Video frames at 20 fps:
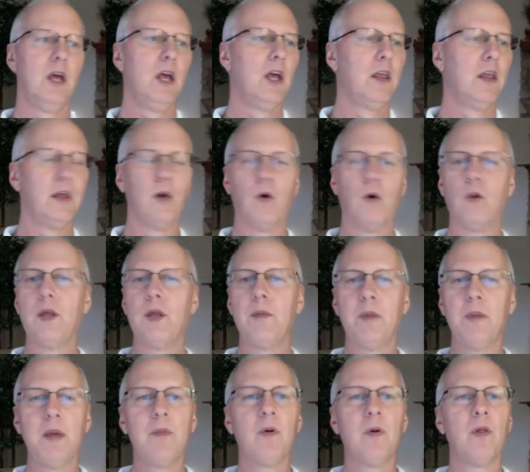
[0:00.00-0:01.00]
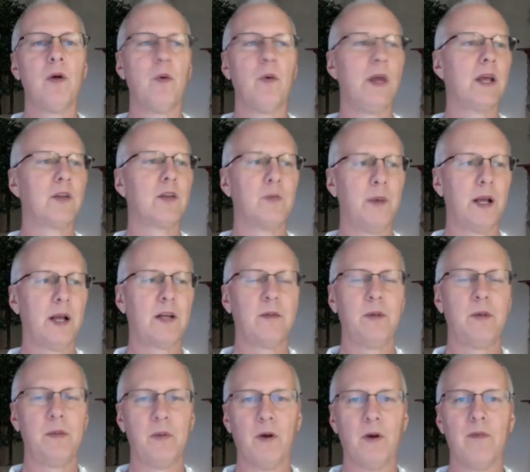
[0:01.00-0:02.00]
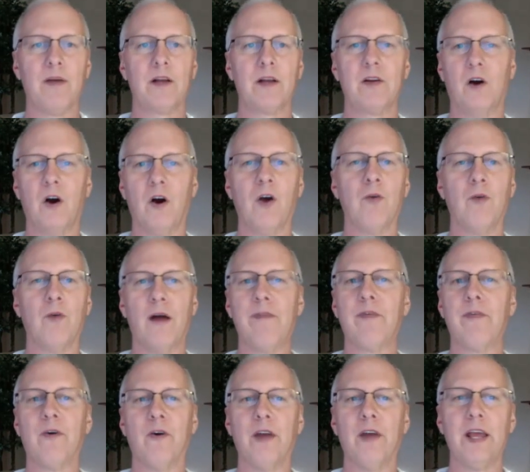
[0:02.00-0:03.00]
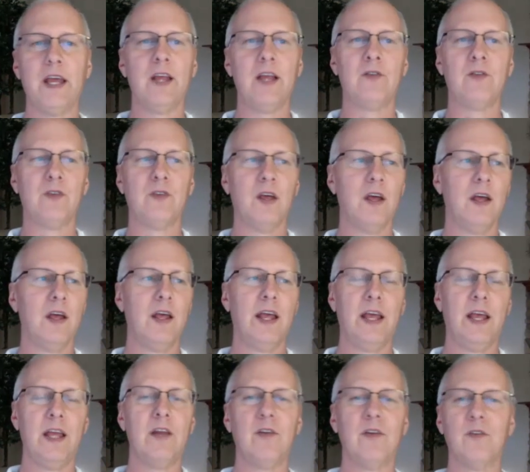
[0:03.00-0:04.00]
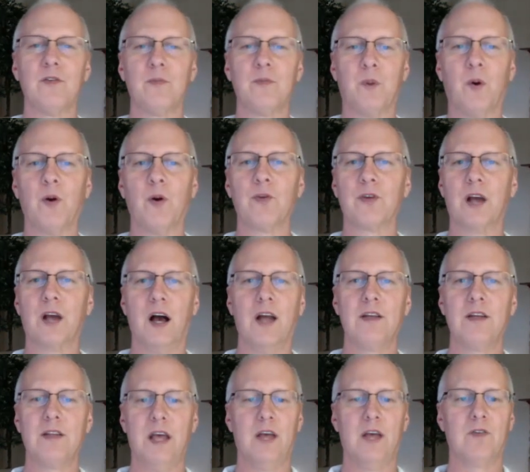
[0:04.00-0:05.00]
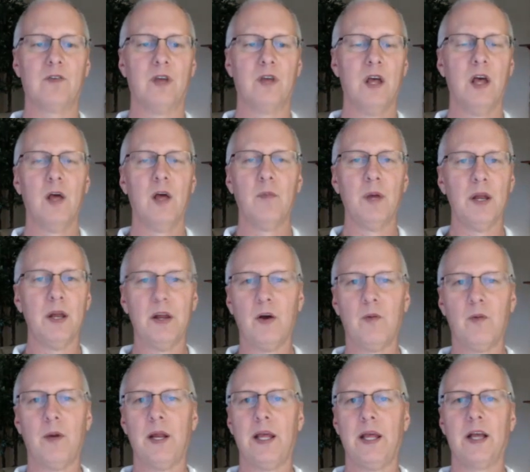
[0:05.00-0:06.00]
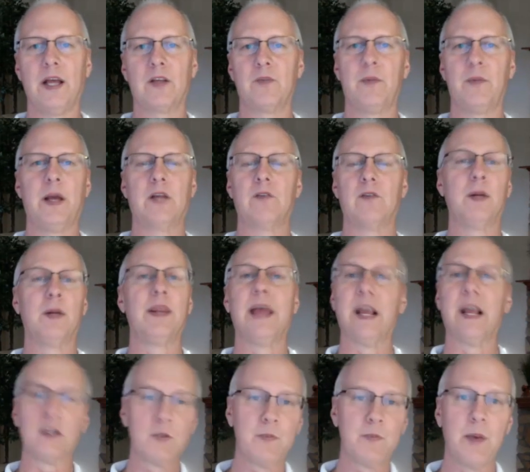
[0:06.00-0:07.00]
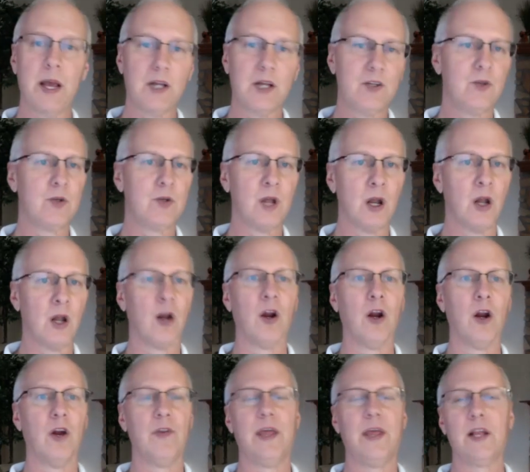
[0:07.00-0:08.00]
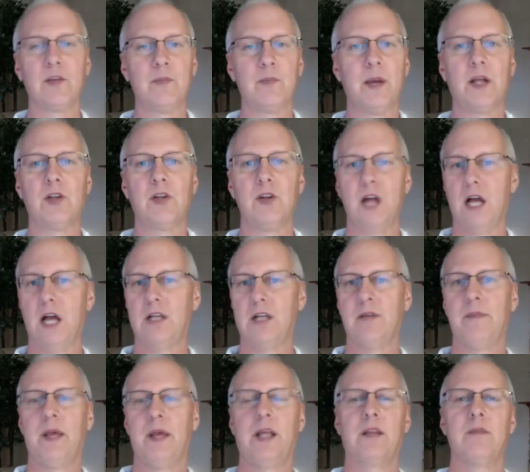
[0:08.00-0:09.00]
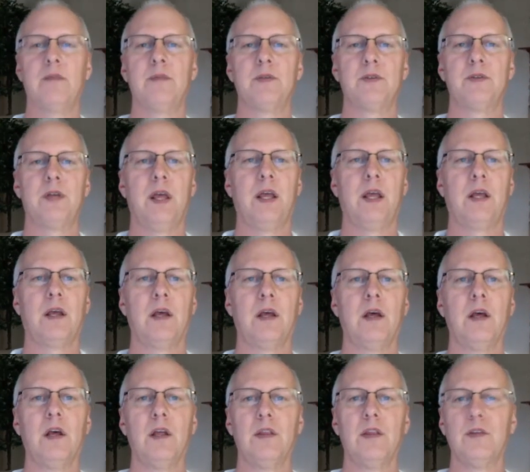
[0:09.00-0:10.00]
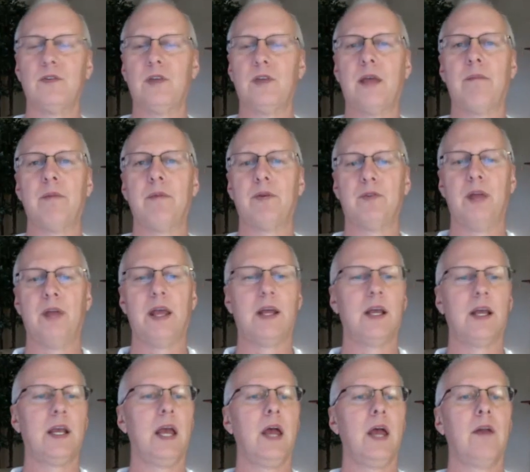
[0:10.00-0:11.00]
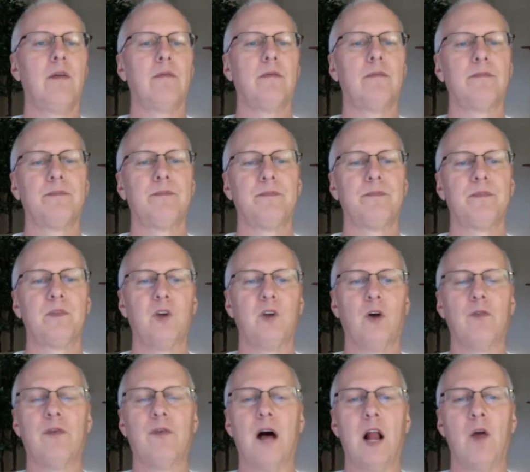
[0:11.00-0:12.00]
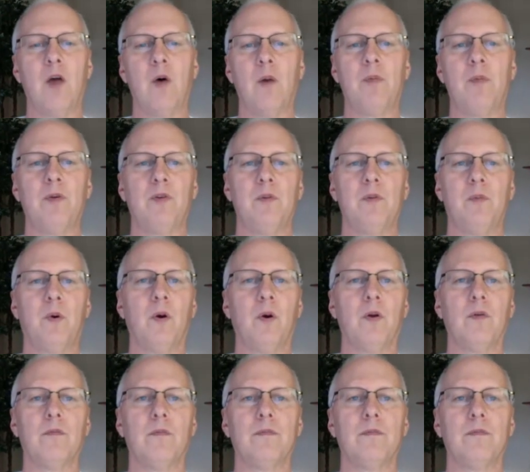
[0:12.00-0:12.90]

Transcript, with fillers: The only people that we expect to be perfect are referees in sports contests. But nobody expects them, but they expect you to learn. They expect you not to make the mistake, the same mistake again. So follow up is important.